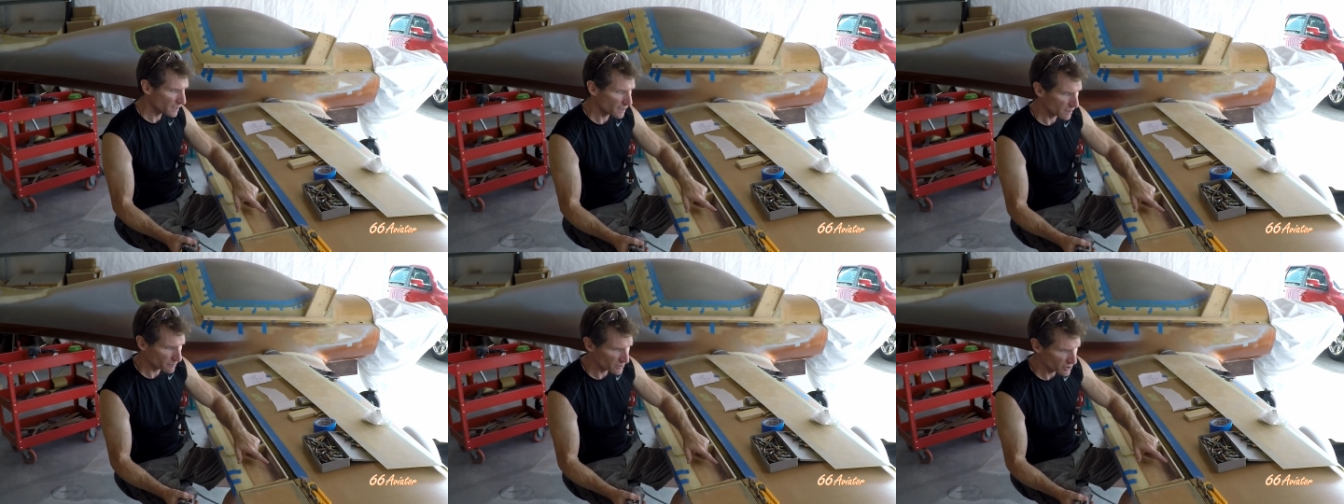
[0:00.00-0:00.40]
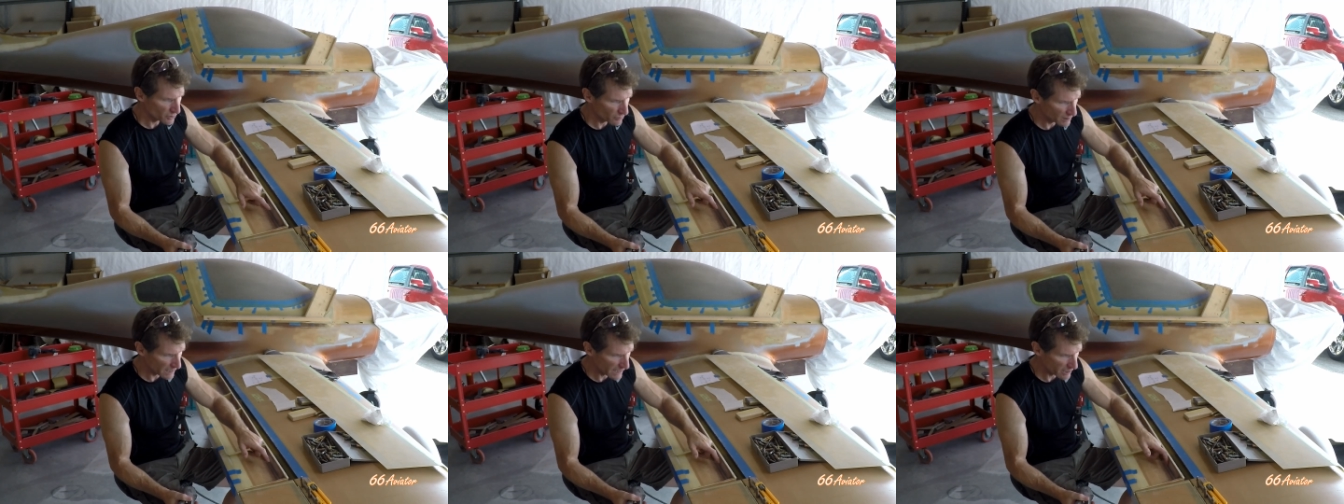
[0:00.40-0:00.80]
uh,
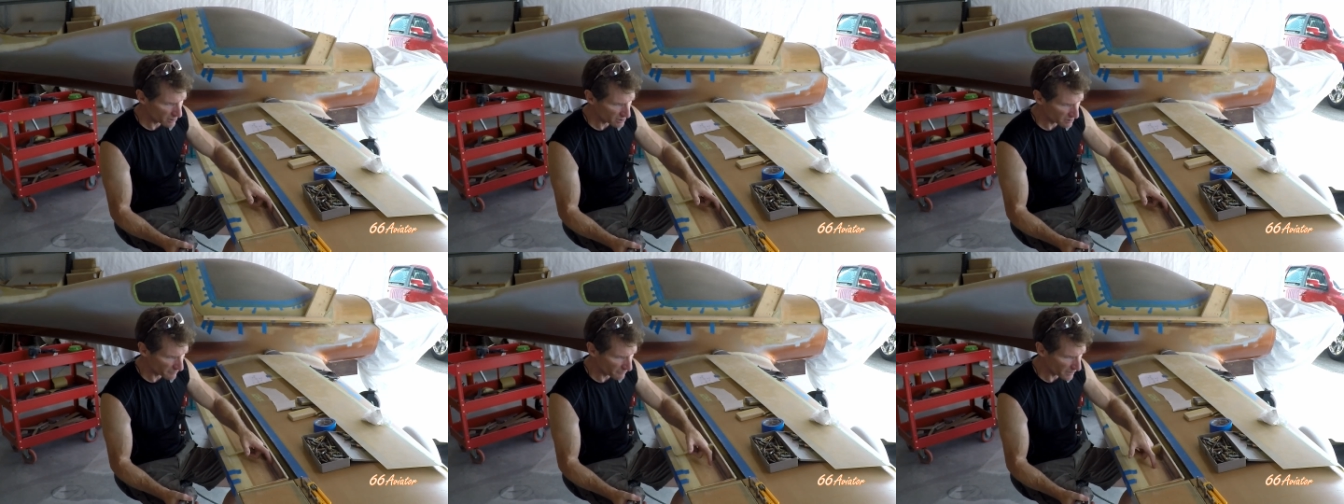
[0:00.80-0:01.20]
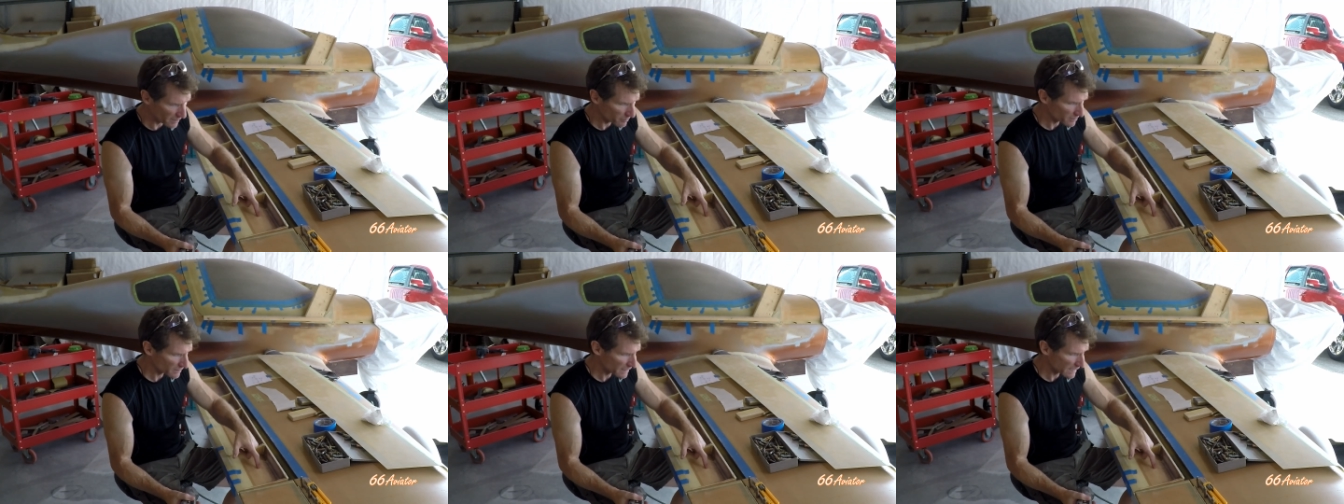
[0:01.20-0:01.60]
two layers of
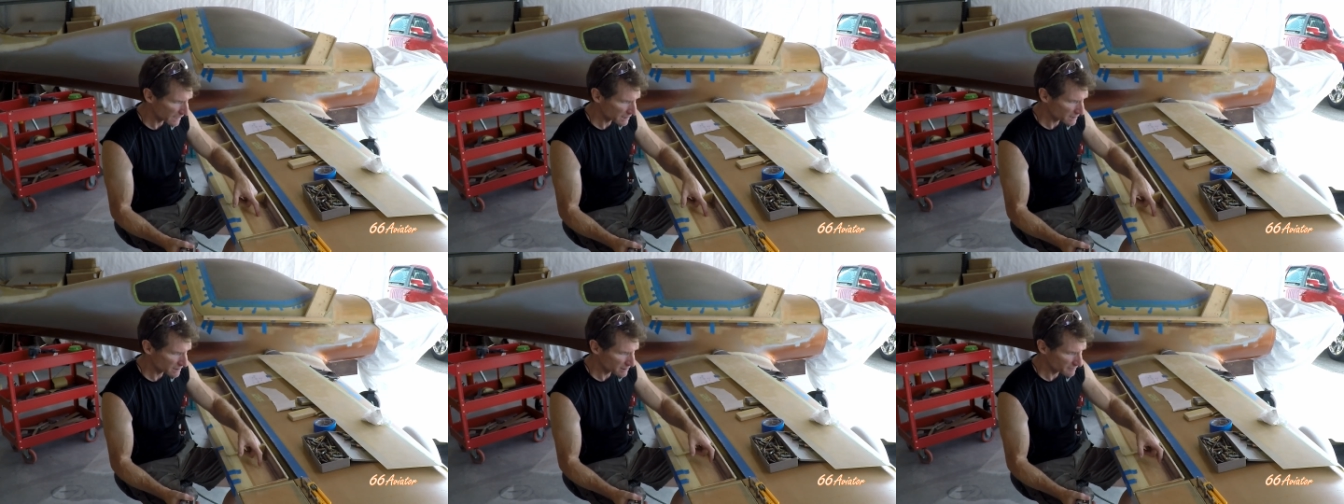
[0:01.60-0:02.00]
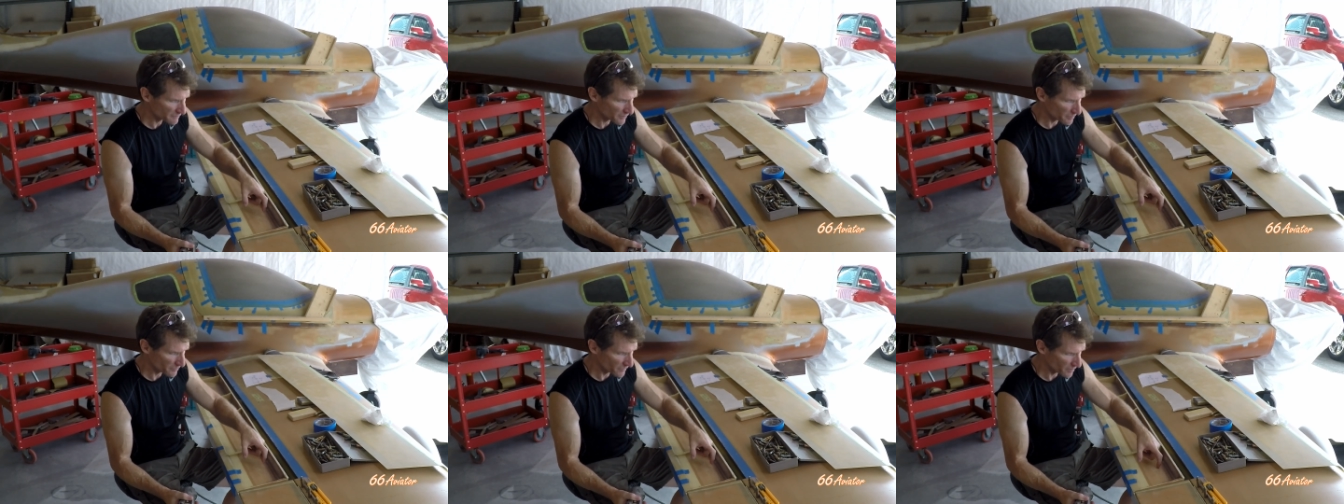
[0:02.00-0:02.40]
fiberglass
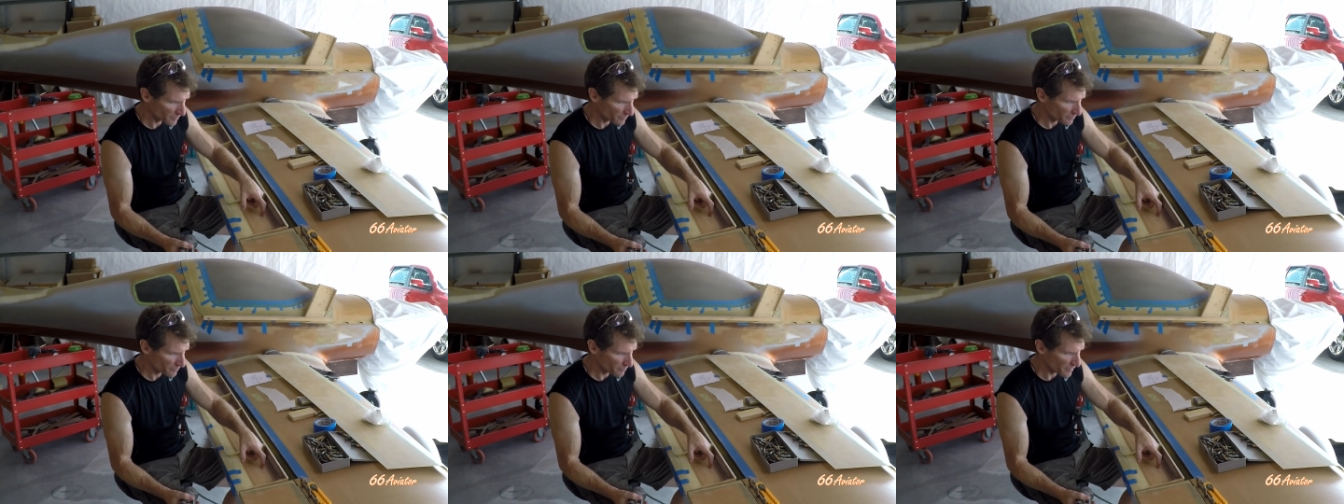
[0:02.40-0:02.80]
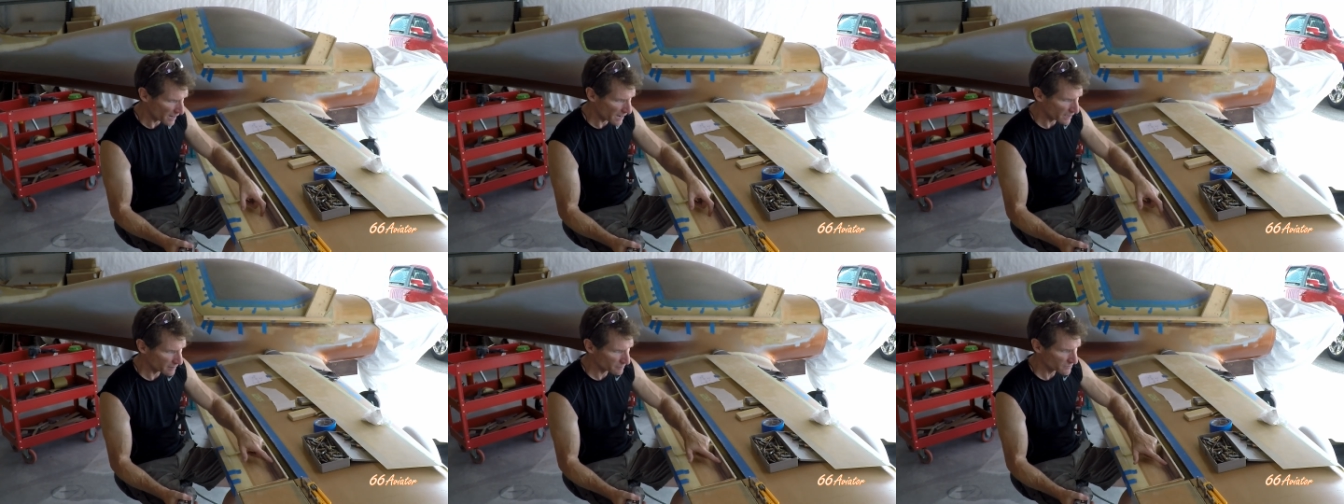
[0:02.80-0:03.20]
from the
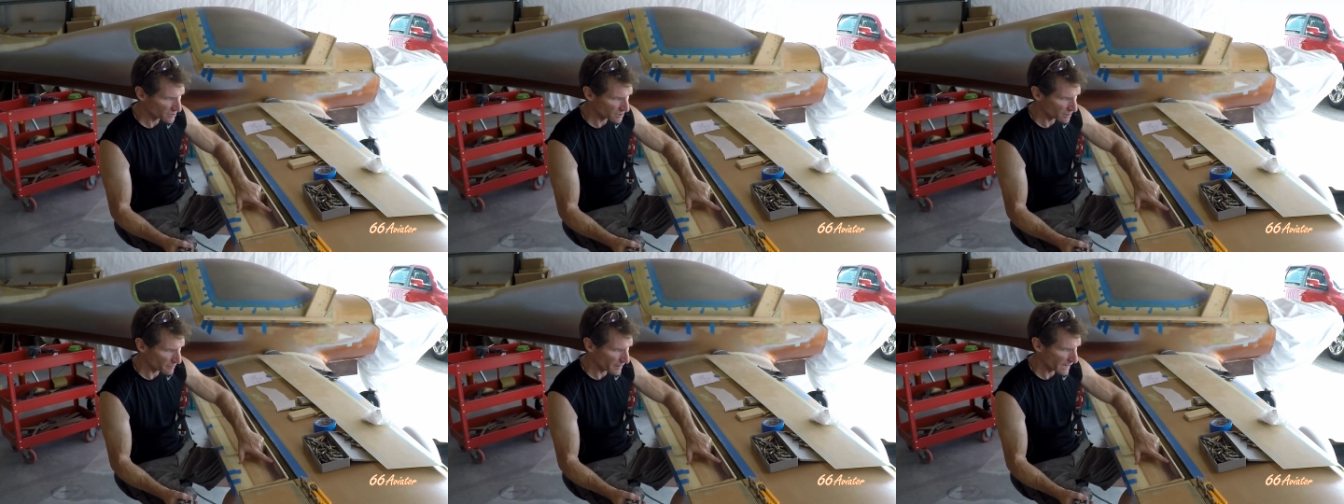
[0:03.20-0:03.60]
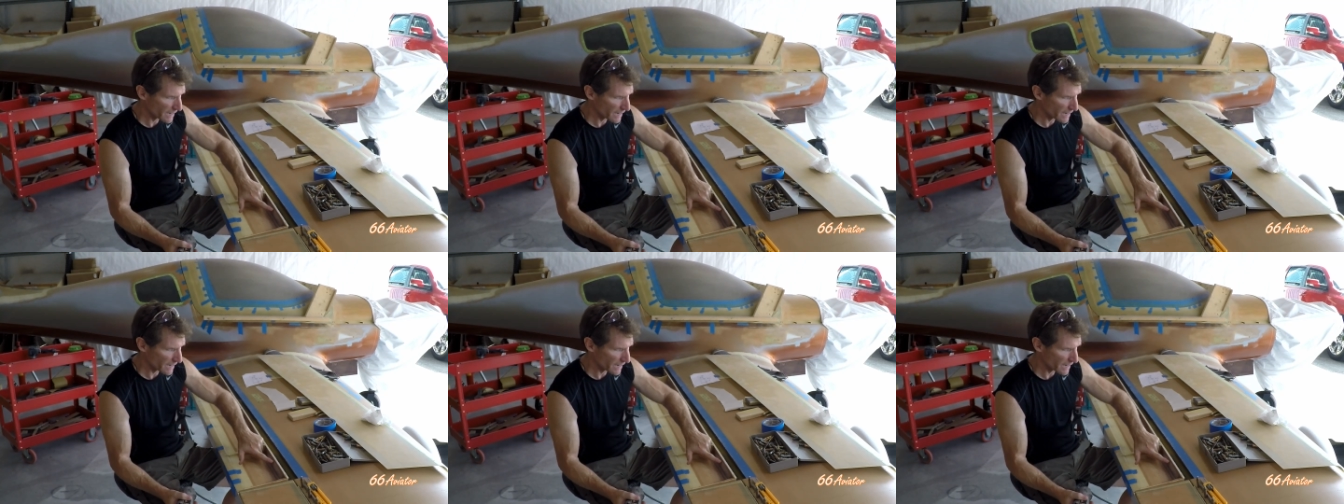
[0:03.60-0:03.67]
bottom to the